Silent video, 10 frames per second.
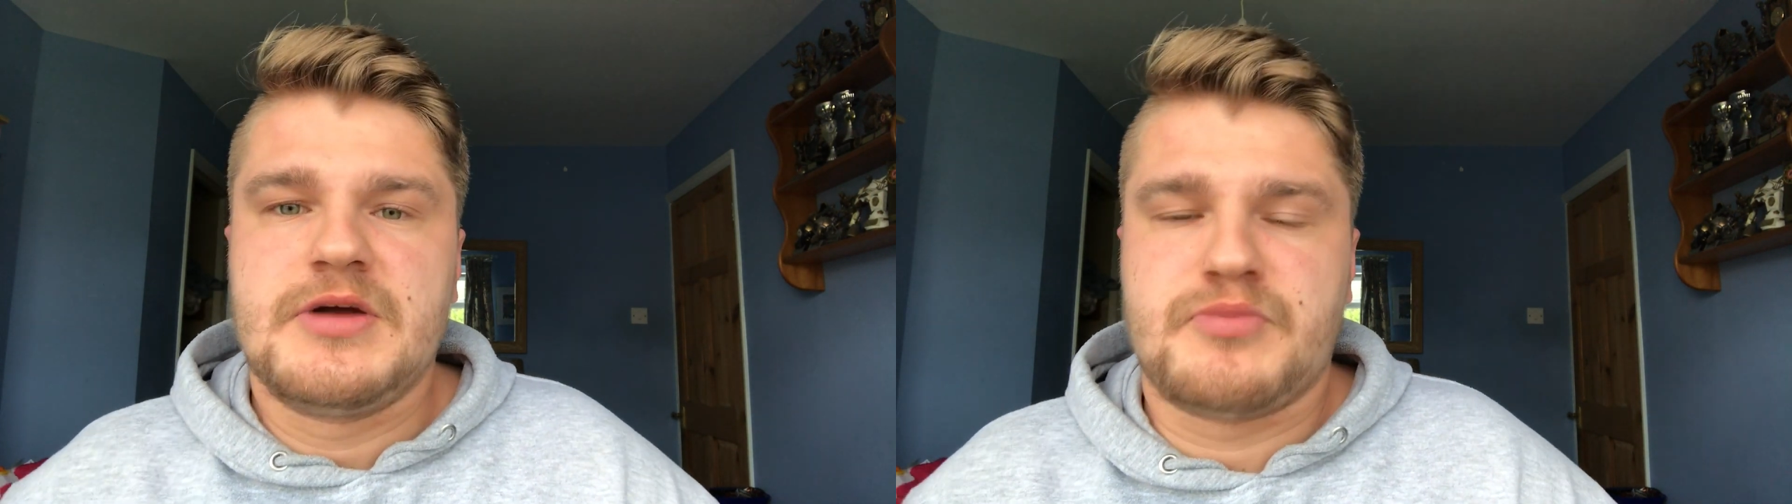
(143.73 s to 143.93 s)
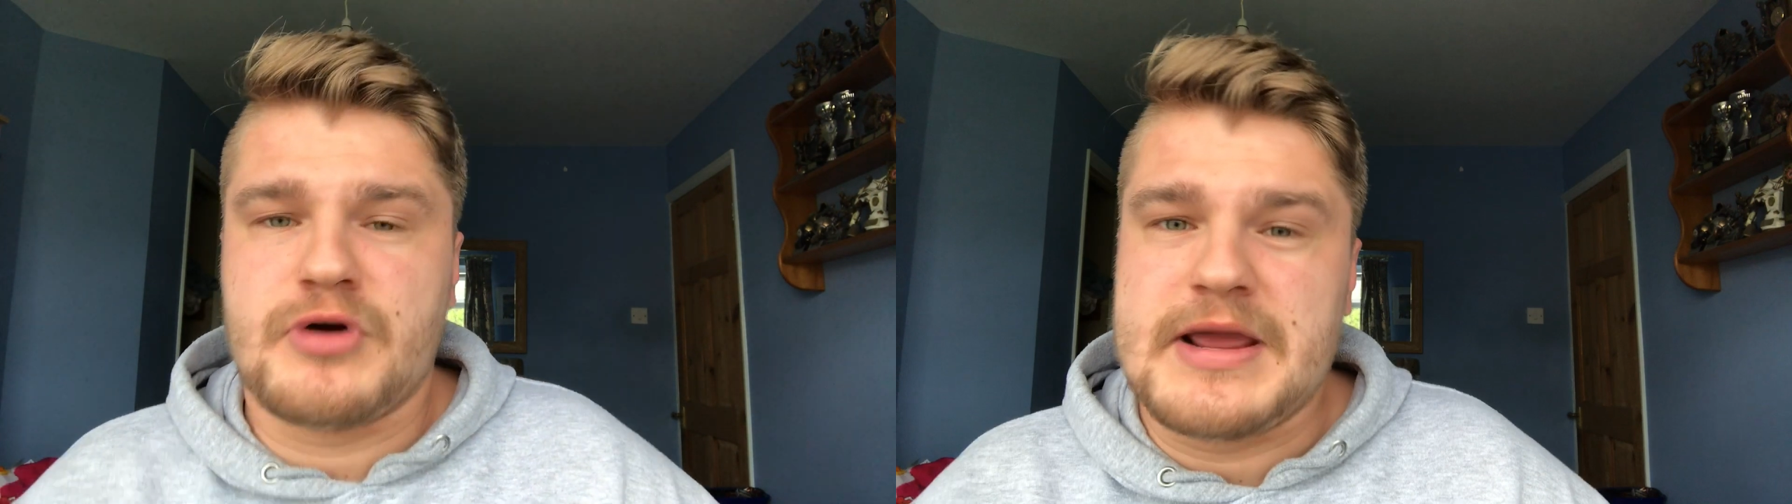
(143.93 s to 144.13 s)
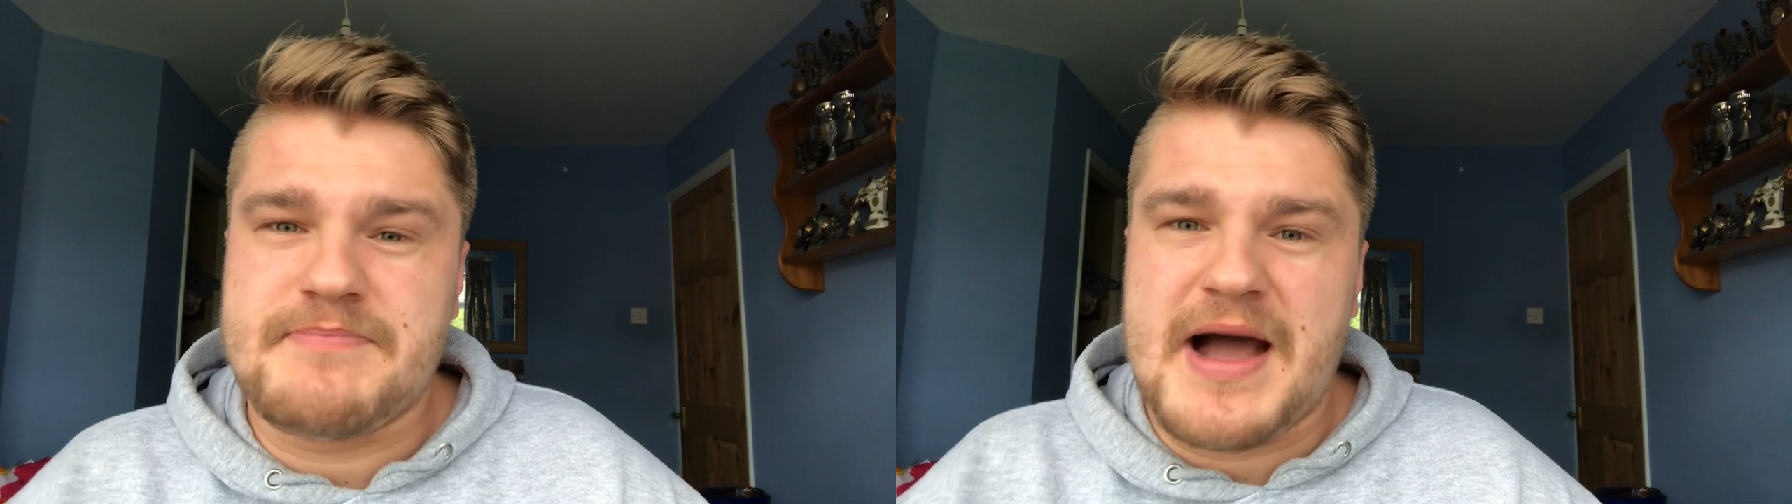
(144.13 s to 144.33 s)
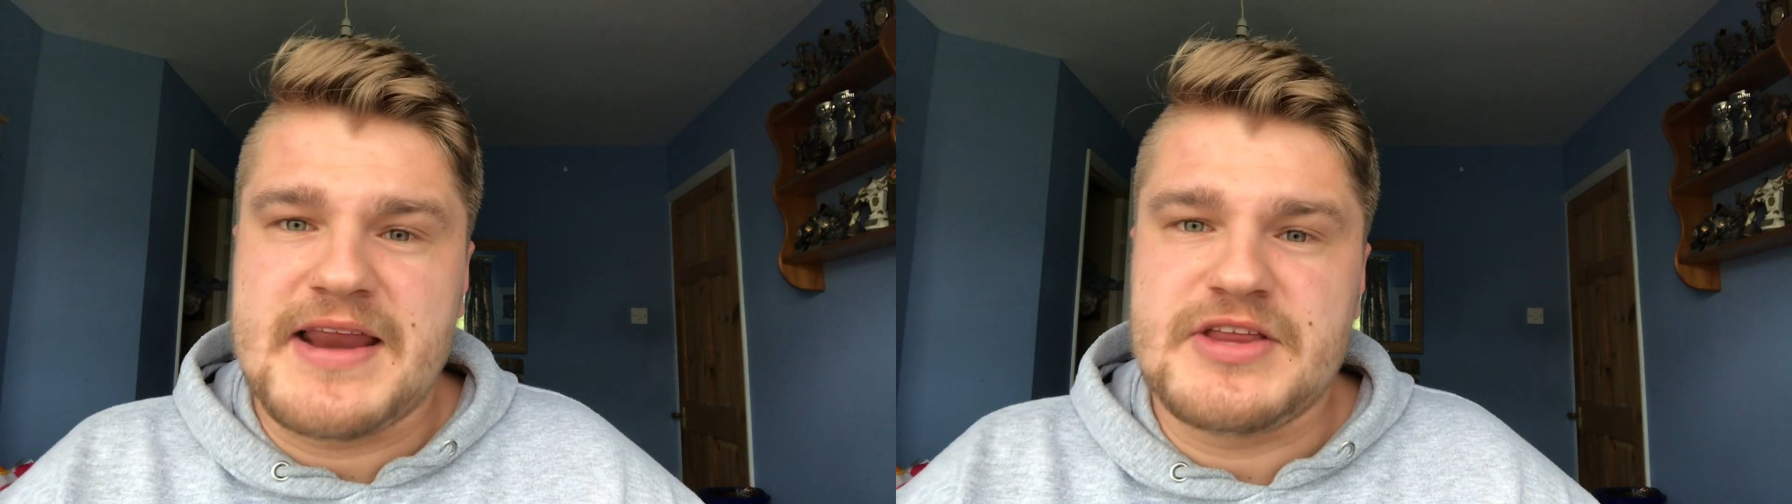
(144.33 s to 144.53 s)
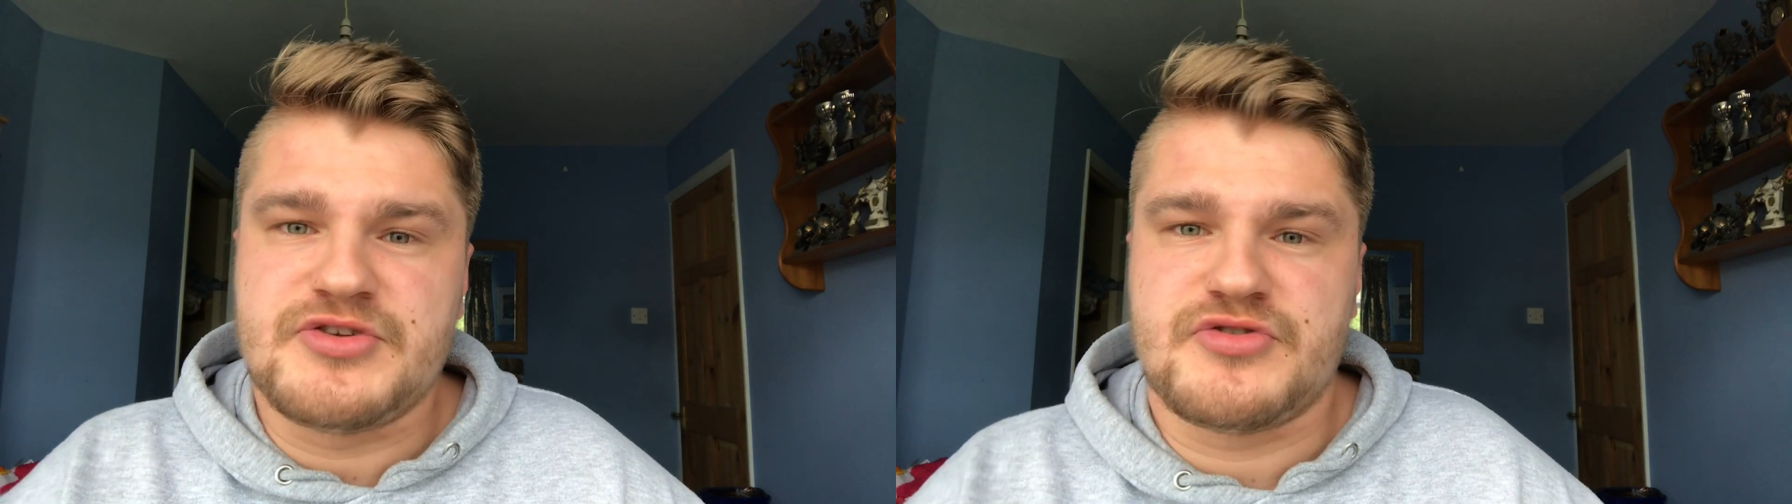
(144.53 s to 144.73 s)
pretty
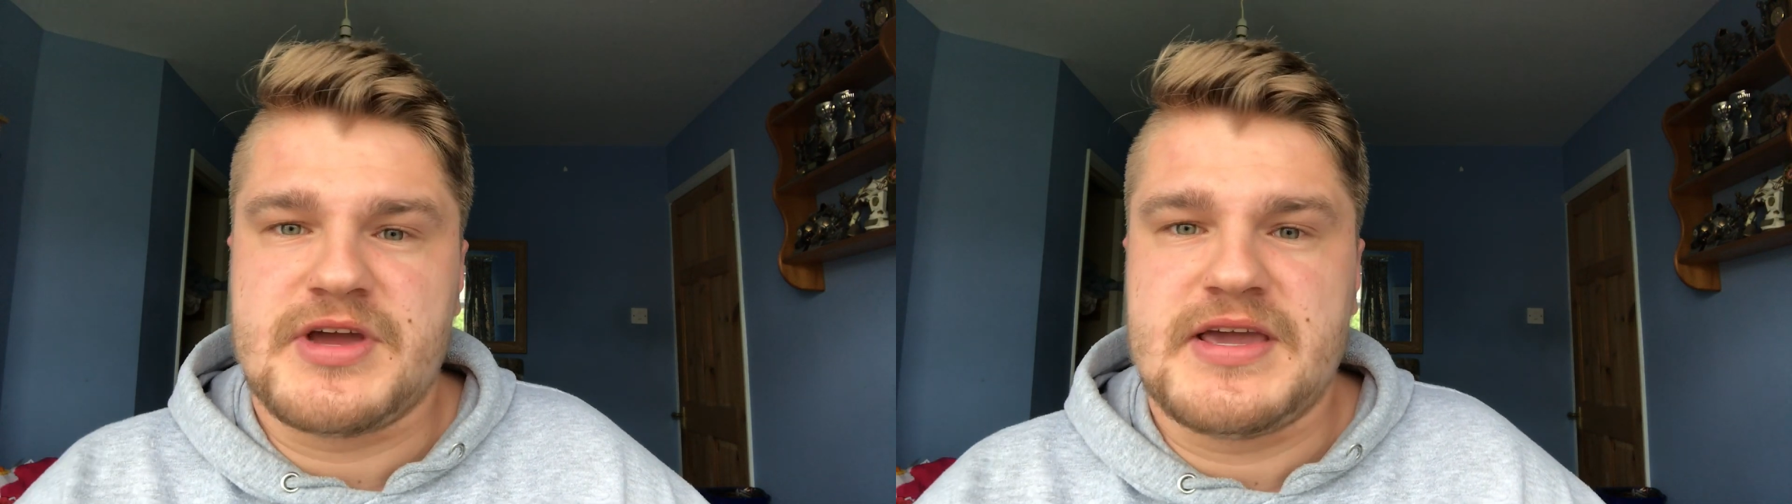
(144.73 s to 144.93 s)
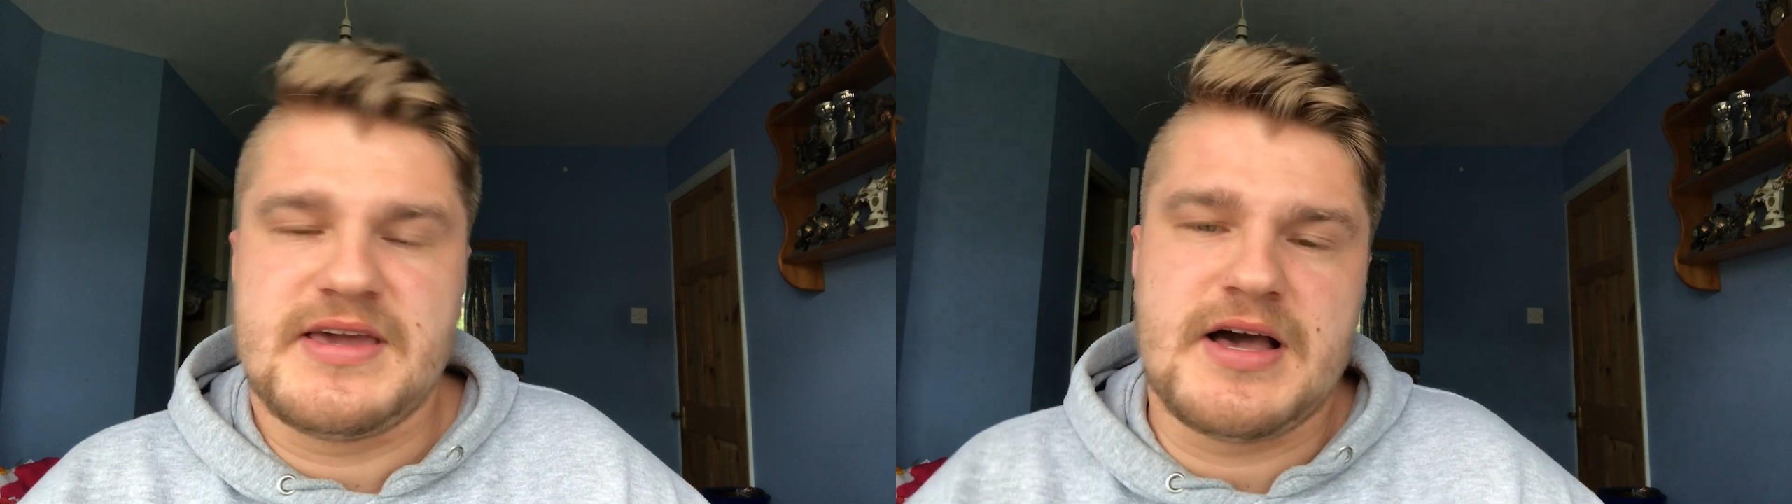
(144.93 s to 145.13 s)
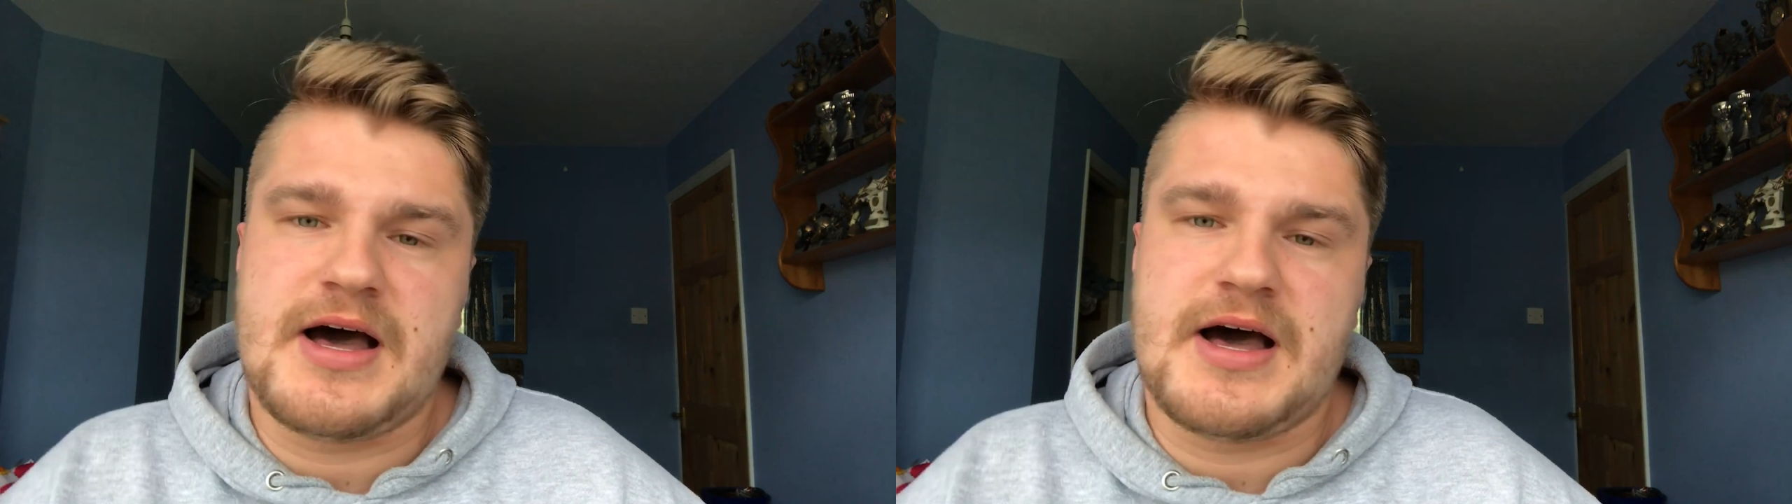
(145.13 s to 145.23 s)
bad injury.